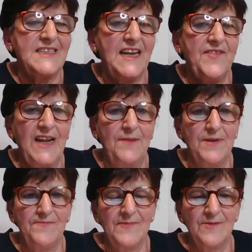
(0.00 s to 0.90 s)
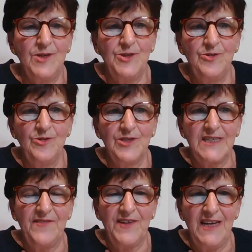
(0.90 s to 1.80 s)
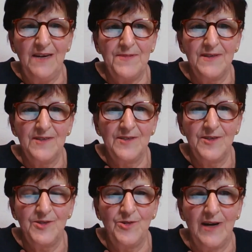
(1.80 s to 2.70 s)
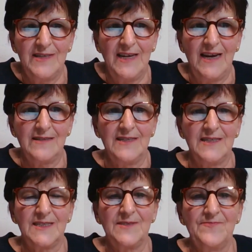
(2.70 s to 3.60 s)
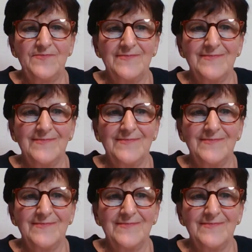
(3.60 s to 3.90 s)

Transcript: Self-help. When you do self-help, you are the artist.